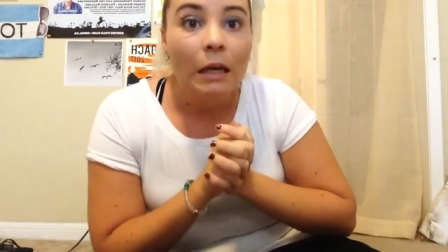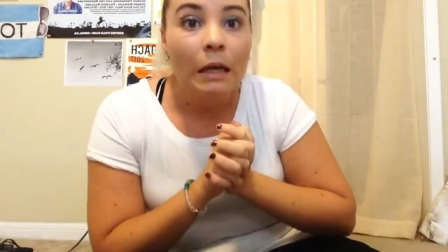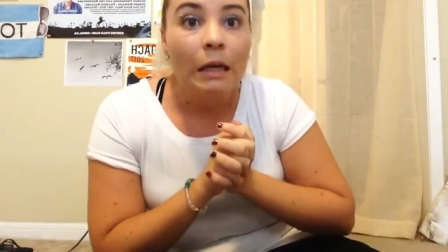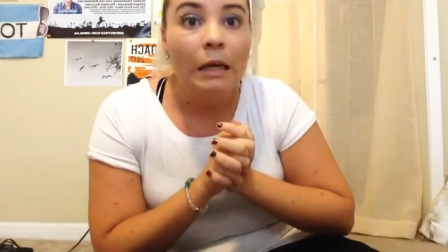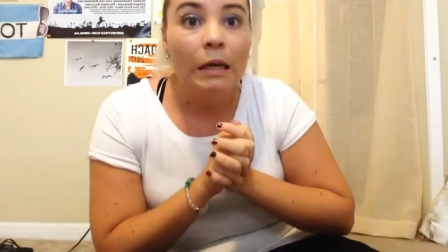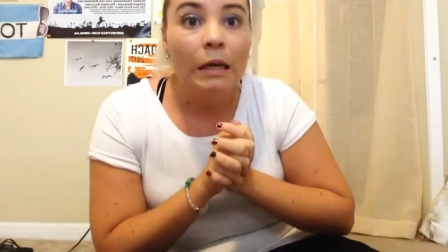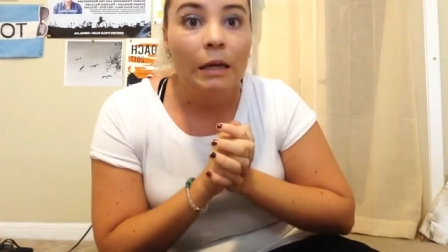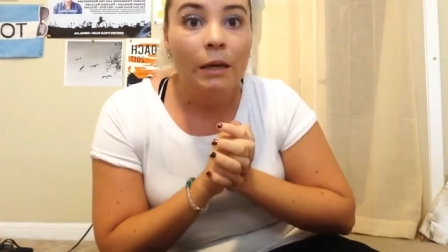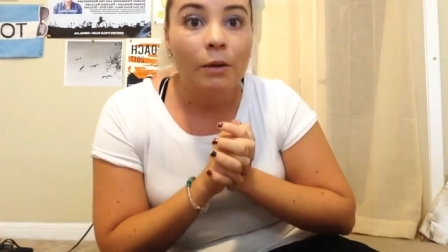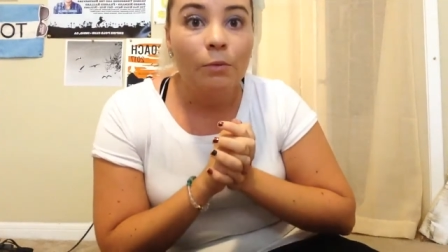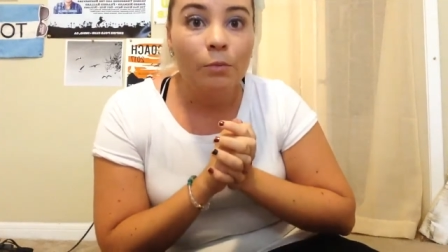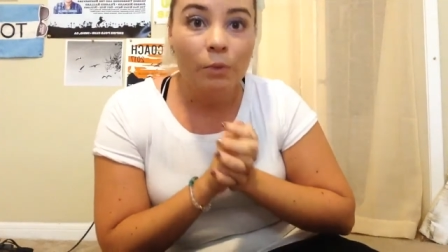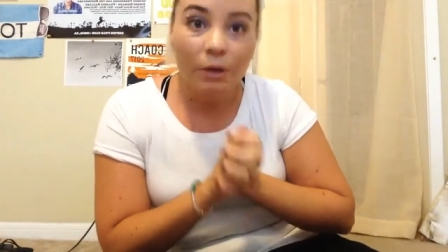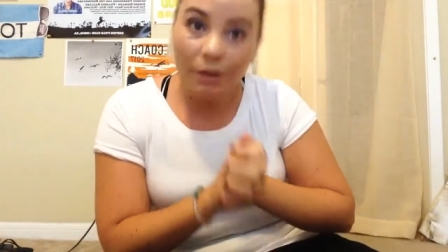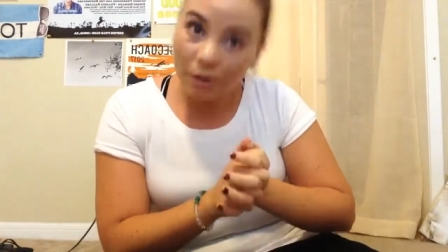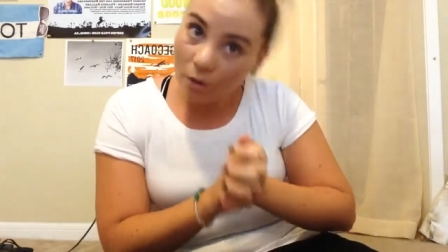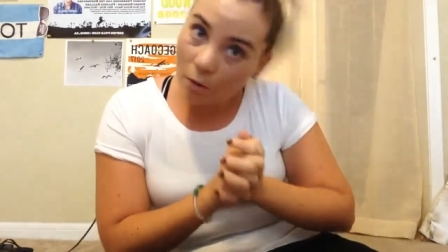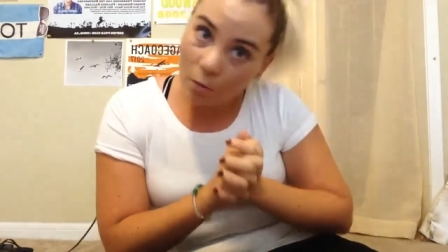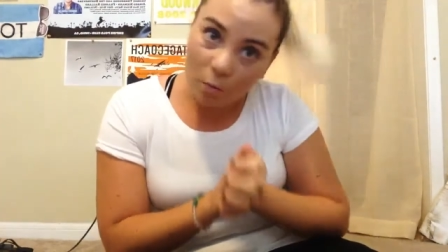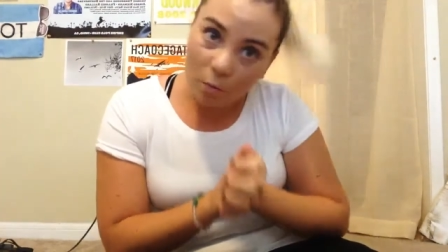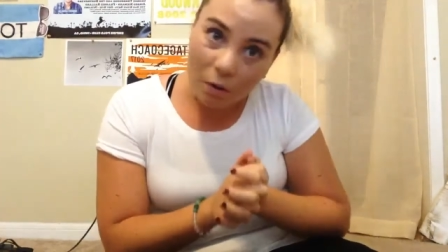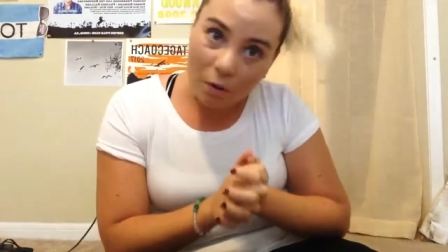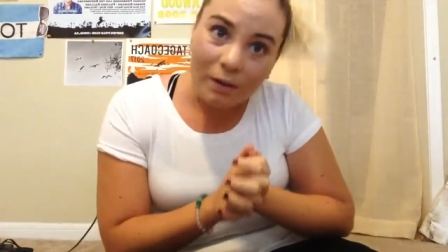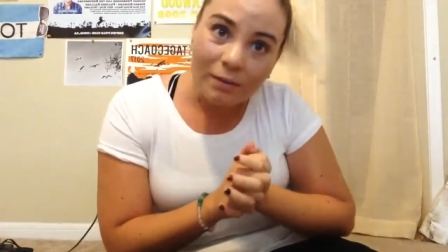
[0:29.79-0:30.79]
And we
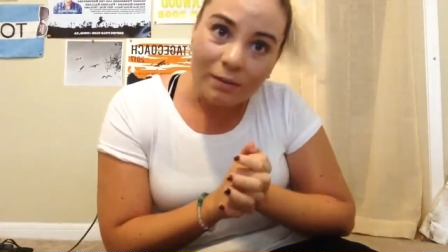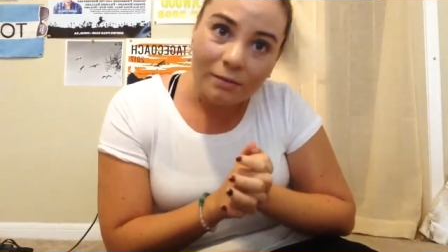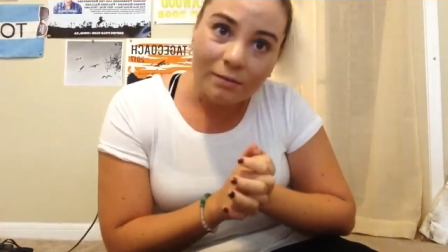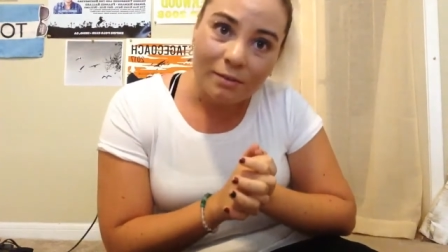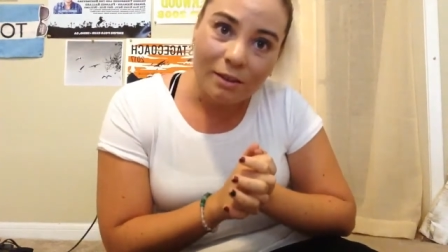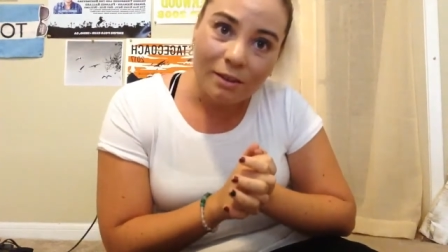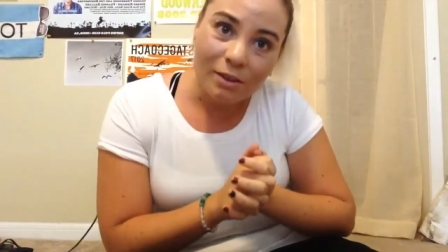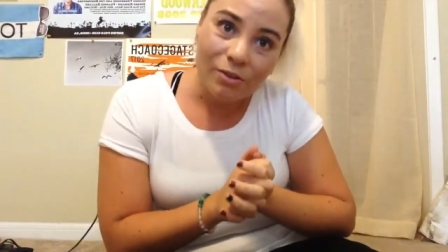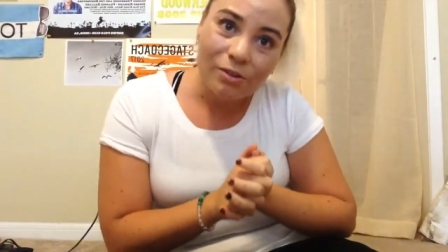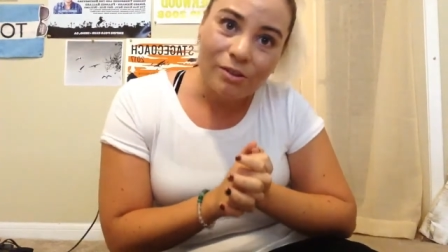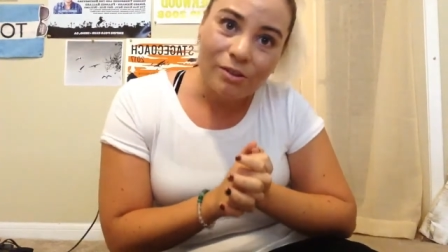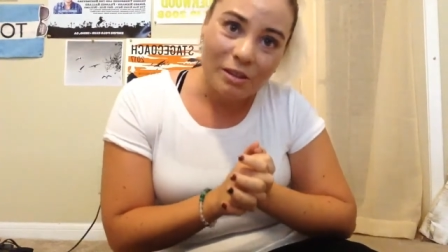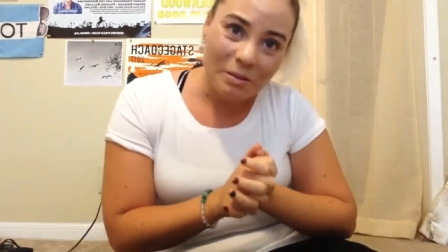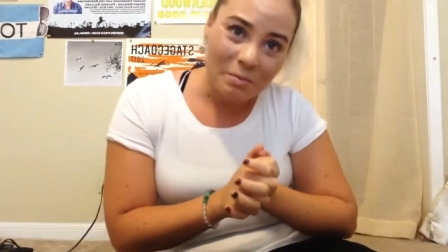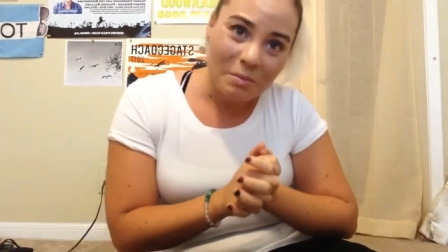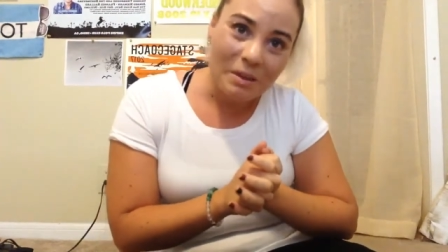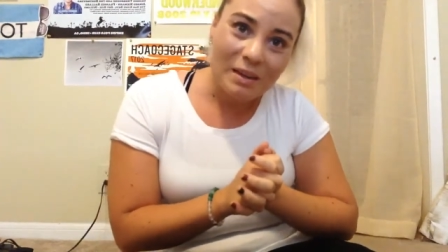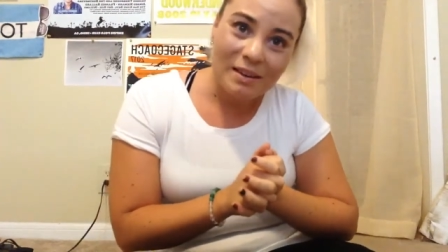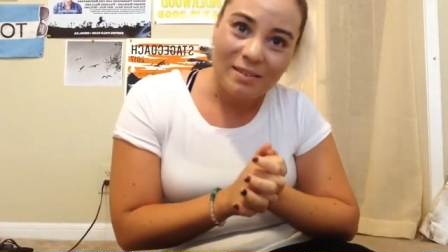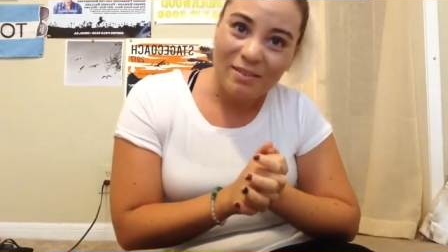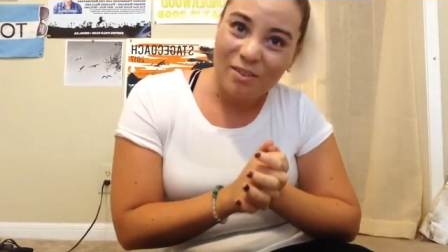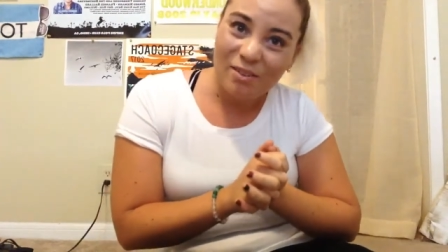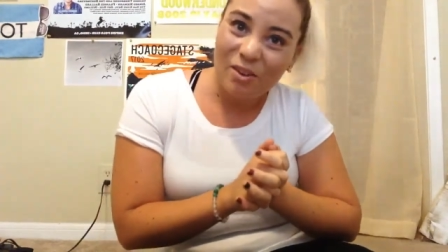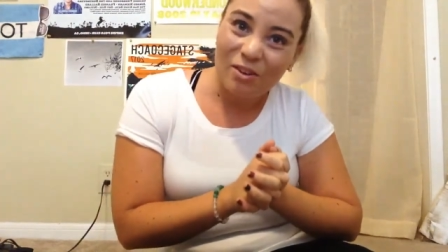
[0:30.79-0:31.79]
don't want a
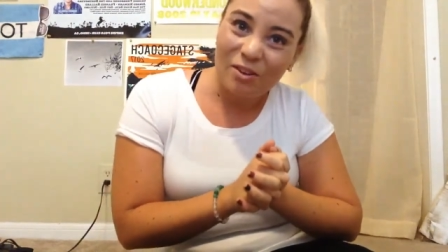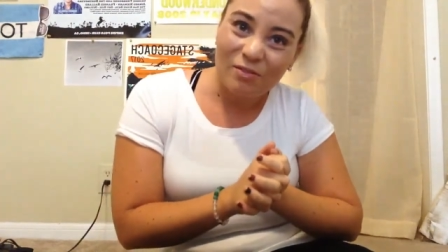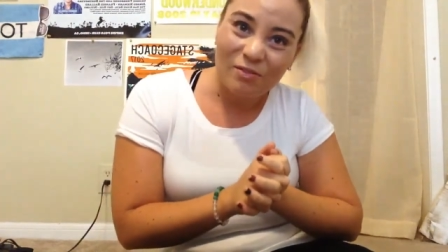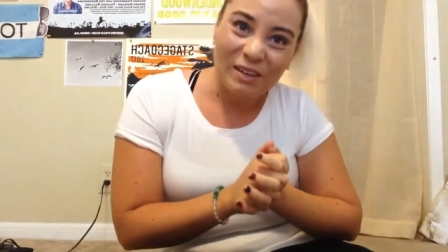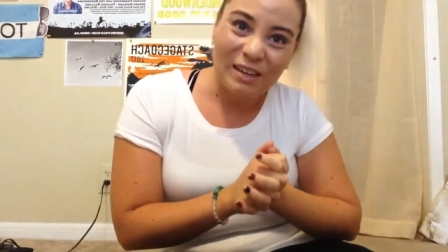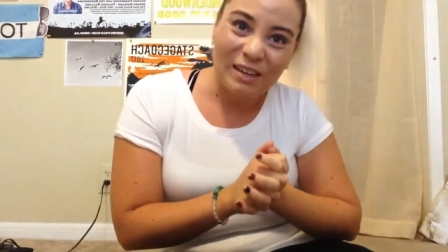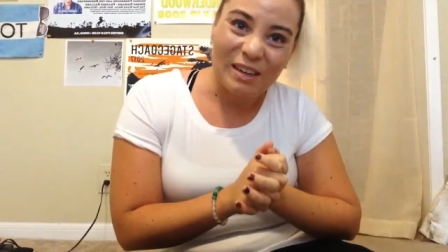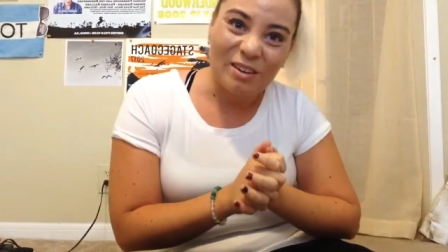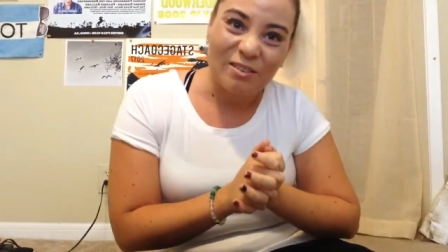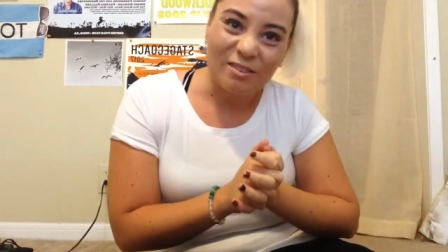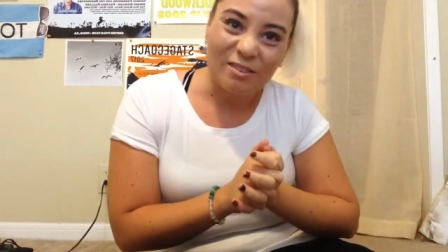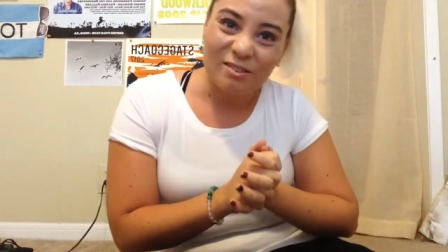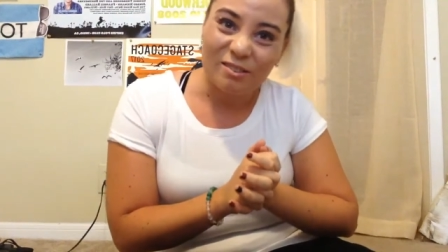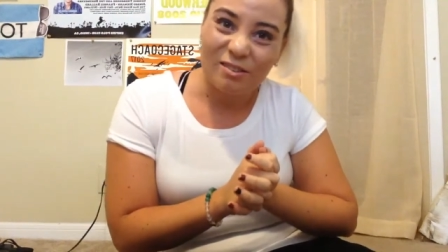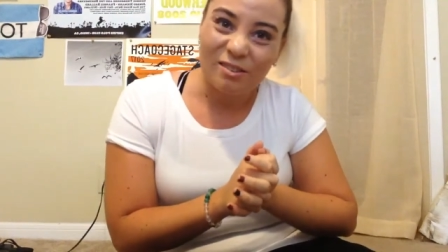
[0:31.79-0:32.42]
30-minute long video,